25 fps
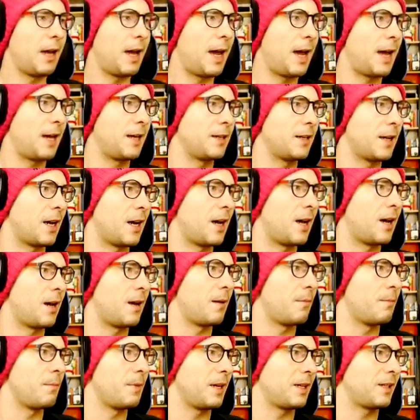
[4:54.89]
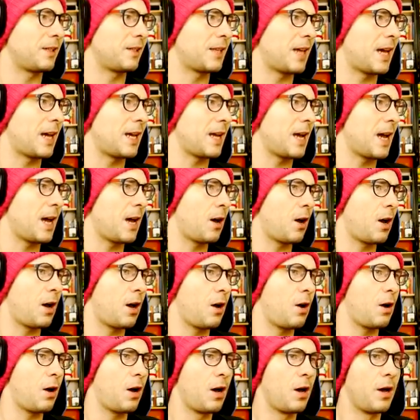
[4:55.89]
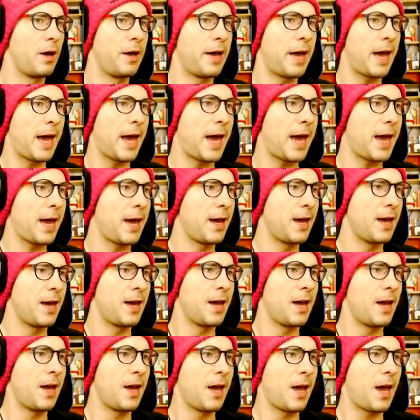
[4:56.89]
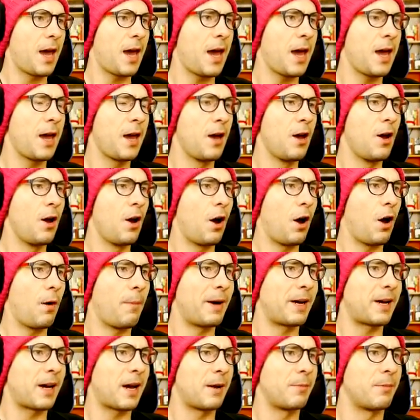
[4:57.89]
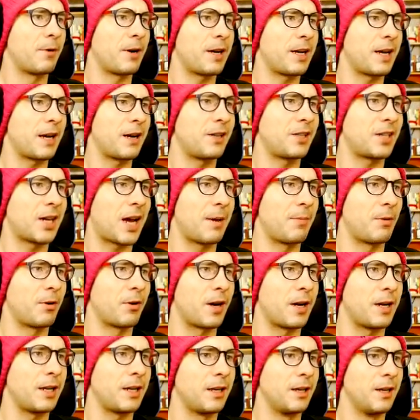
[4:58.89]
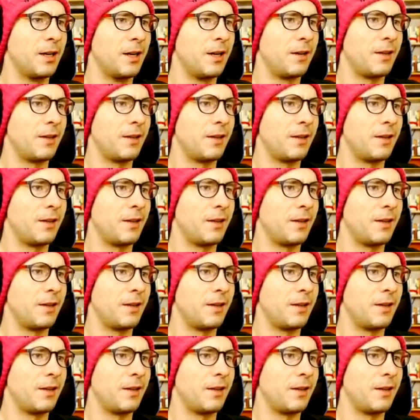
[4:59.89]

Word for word: And, uh, mix that. Yeah, oh, oh, oh, hey. hey. Oh my god, I'm running out of time already.